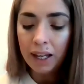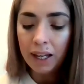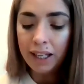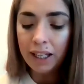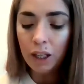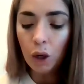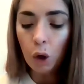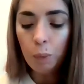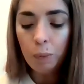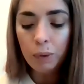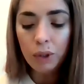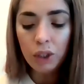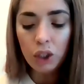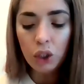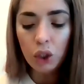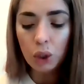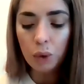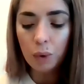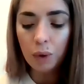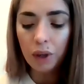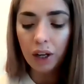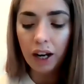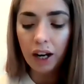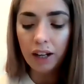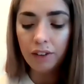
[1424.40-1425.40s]
He opened the
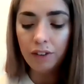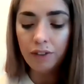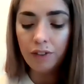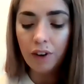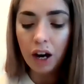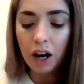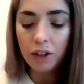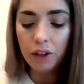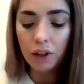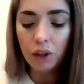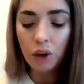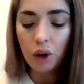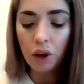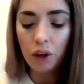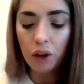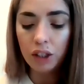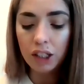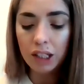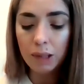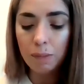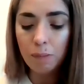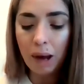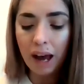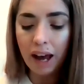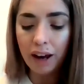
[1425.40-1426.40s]
door and Father called
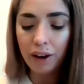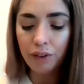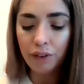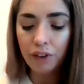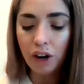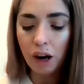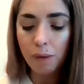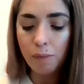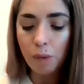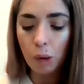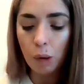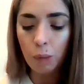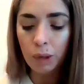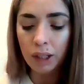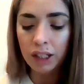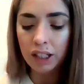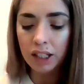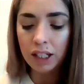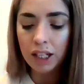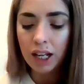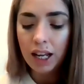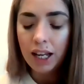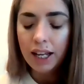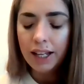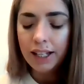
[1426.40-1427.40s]
him back for a
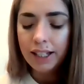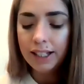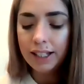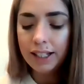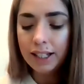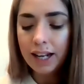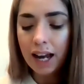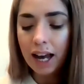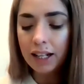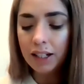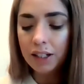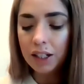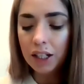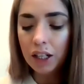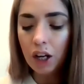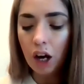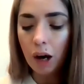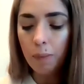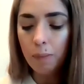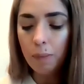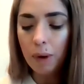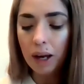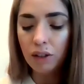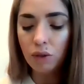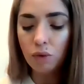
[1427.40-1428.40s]
moment, standing
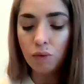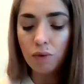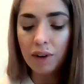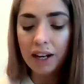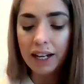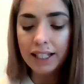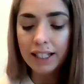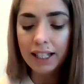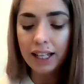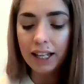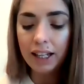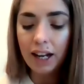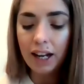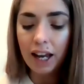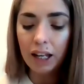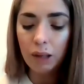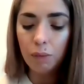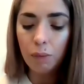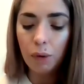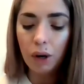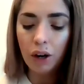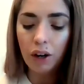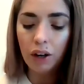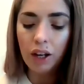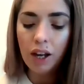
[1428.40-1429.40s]
up and raising an
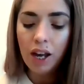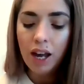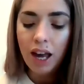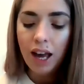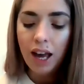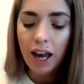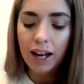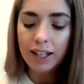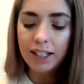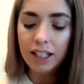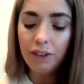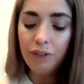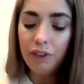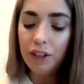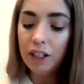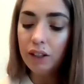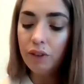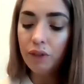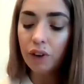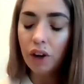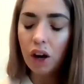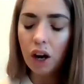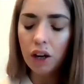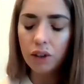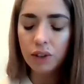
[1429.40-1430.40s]
eyebrow as if he'd
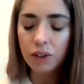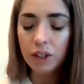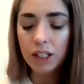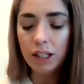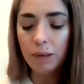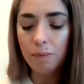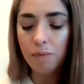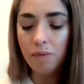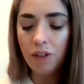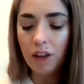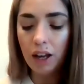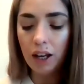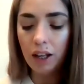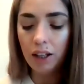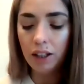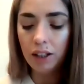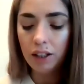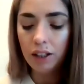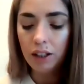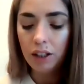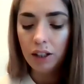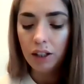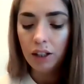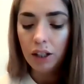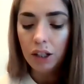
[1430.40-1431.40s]
forgotten something.
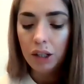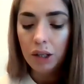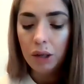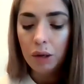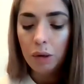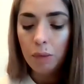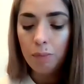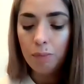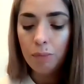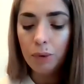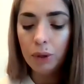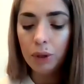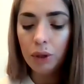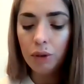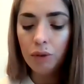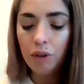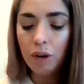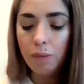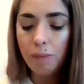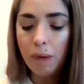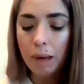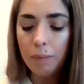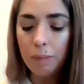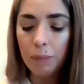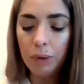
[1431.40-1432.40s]
Bruno
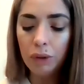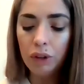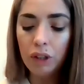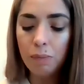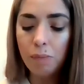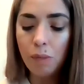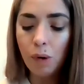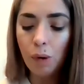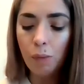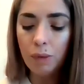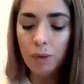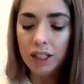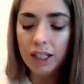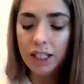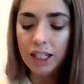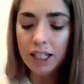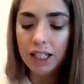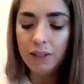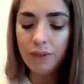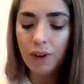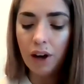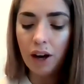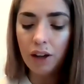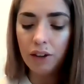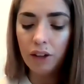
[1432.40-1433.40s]
remembered the moment
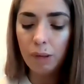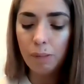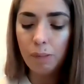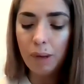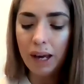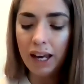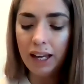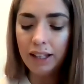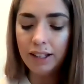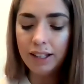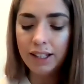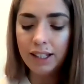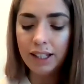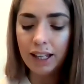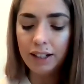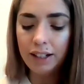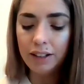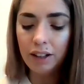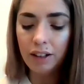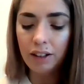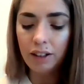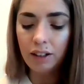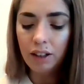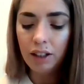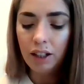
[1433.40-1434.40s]
his father made the
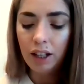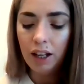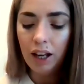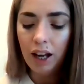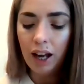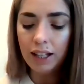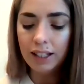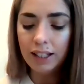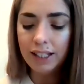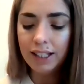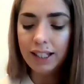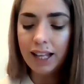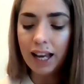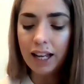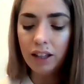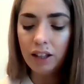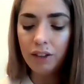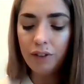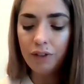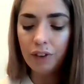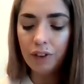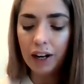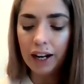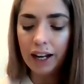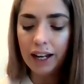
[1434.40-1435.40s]
signal and said the
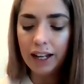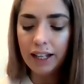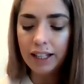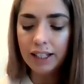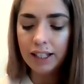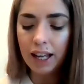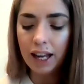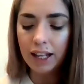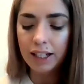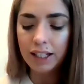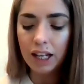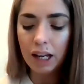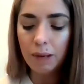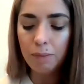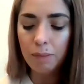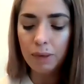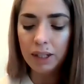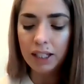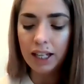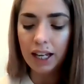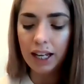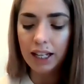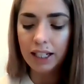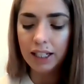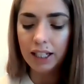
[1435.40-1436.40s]
phrase and
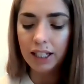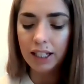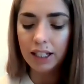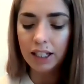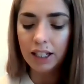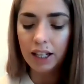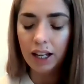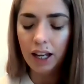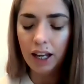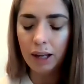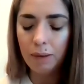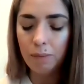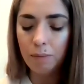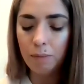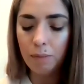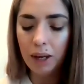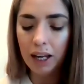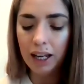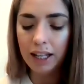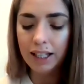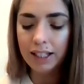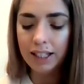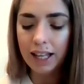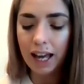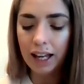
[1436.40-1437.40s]
imitated him
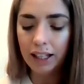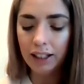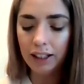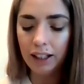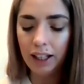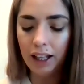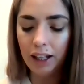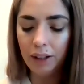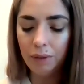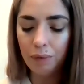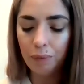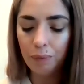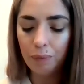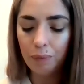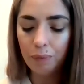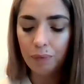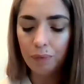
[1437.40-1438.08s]
exactly.